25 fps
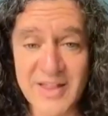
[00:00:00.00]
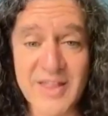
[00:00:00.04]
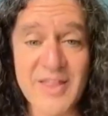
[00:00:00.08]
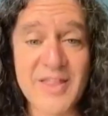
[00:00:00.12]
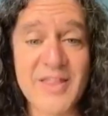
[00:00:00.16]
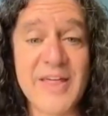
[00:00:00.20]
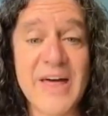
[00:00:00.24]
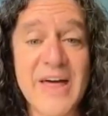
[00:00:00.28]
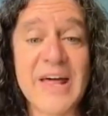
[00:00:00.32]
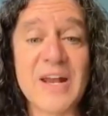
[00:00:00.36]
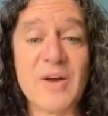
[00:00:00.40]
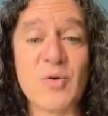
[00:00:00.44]

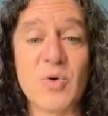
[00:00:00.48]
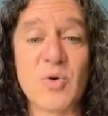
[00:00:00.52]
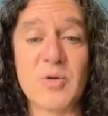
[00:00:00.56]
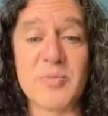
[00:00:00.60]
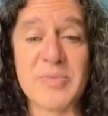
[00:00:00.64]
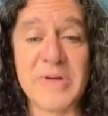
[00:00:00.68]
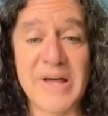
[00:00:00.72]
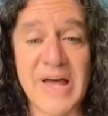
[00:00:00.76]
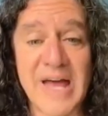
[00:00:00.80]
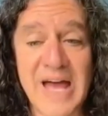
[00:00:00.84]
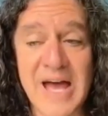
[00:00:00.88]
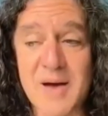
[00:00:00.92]
then we'll
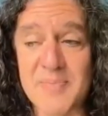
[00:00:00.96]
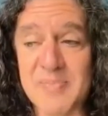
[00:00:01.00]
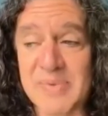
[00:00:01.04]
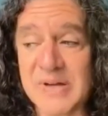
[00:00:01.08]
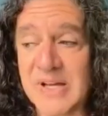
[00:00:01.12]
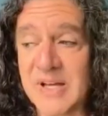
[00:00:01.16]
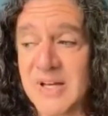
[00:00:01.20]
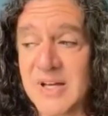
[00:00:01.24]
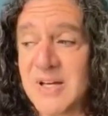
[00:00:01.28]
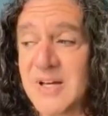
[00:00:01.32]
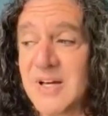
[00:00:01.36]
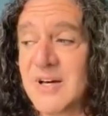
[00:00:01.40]
be
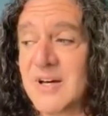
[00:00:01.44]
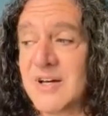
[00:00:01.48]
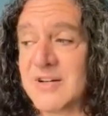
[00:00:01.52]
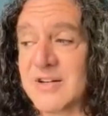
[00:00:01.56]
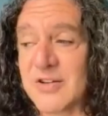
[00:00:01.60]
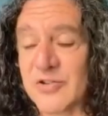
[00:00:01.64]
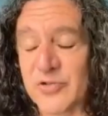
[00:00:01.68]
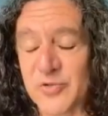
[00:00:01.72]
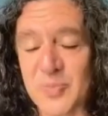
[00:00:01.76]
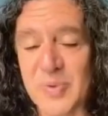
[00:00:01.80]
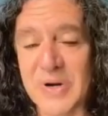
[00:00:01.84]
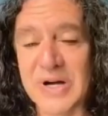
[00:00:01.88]
happy,
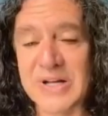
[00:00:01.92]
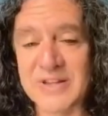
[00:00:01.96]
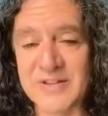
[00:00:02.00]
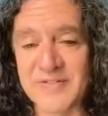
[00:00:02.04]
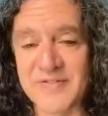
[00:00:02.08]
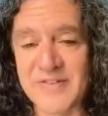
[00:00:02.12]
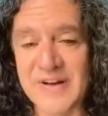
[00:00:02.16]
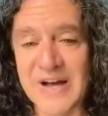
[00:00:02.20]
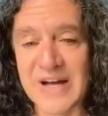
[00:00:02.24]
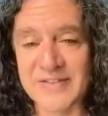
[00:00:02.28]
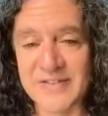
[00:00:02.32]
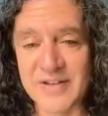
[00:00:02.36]
despite the
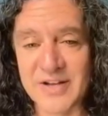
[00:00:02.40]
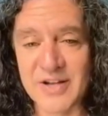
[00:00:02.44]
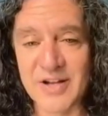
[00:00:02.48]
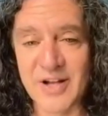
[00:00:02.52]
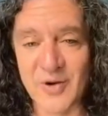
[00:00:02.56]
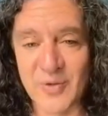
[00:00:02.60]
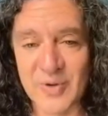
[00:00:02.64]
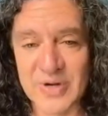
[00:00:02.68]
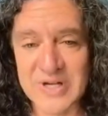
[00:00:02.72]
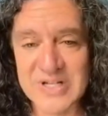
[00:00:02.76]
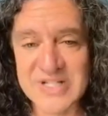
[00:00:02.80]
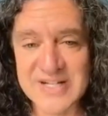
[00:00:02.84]
fact that
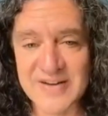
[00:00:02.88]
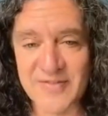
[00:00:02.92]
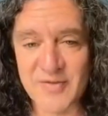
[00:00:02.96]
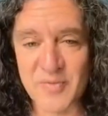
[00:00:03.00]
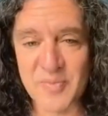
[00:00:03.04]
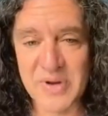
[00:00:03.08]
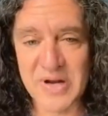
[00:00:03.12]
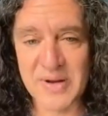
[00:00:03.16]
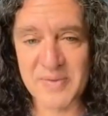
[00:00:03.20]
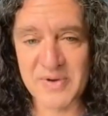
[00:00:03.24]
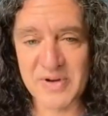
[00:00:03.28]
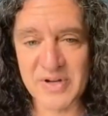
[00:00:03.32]
no one has ever
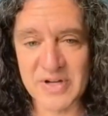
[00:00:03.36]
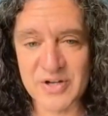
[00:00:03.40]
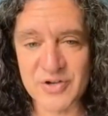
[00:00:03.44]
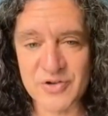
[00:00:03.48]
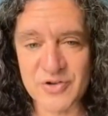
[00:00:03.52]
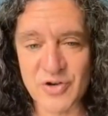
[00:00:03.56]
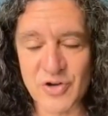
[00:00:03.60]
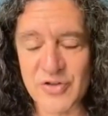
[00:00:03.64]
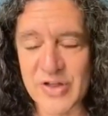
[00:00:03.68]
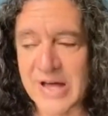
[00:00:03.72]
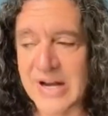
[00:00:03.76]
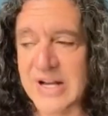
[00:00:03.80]
been able to
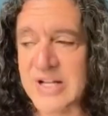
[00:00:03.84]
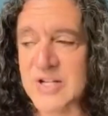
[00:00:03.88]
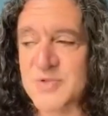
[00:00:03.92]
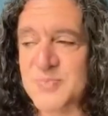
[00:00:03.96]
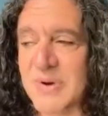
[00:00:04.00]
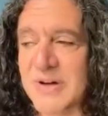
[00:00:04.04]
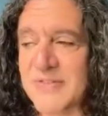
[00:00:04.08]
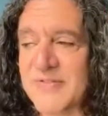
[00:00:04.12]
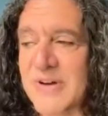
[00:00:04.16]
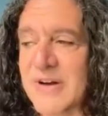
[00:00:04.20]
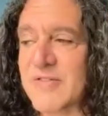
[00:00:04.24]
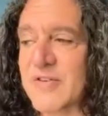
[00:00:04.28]
control that. It's
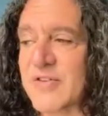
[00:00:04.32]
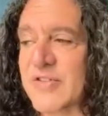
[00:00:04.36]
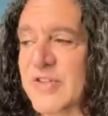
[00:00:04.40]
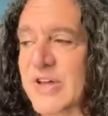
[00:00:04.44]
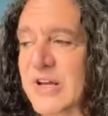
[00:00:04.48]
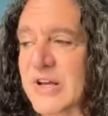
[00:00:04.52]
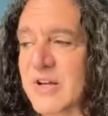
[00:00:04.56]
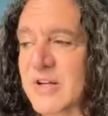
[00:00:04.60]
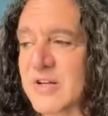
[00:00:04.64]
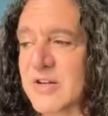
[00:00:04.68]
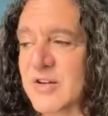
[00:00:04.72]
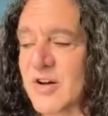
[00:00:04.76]
my favorite
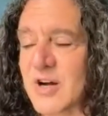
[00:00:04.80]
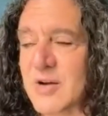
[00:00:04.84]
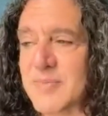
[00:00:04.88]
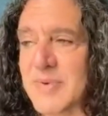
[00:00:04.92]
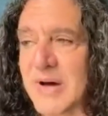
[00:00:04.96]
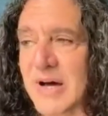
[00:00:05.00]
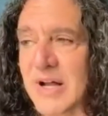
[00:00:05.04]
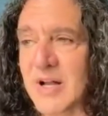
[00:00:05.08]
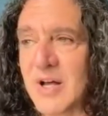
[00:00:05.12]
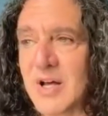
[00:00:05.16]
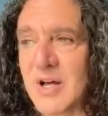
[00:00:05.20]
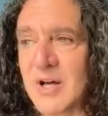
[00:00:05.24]
thing to talk
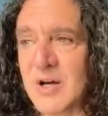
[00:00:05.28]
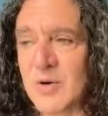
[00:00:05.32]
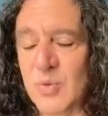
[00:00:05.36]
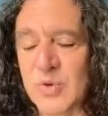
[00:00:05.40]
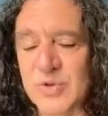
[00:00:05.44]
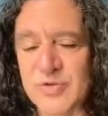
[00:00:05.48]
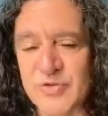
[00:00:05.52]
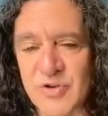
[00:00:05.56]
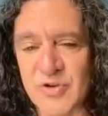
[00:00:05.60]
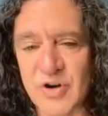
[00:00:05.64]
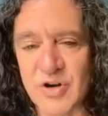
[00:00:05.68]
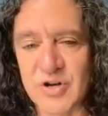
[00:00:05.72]
about
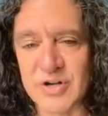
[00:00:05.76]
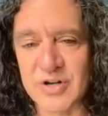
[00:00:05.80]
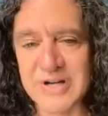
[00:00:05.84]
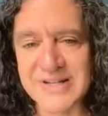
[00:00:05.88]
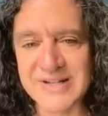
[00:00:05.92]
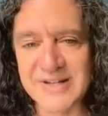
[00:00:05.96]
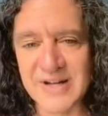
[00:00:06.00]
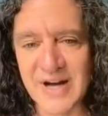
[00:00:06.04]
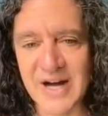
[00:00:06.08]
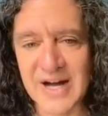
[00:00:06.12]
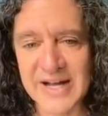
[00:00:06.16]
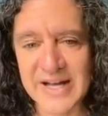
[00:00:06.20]
with regard to
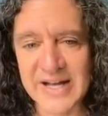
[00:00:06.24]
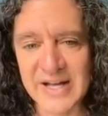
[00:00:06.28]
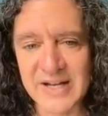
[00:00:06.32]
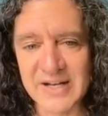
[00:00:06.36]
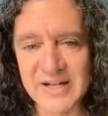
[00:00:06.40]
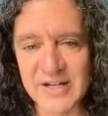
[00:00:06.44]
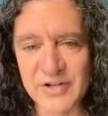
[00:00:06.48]
diet.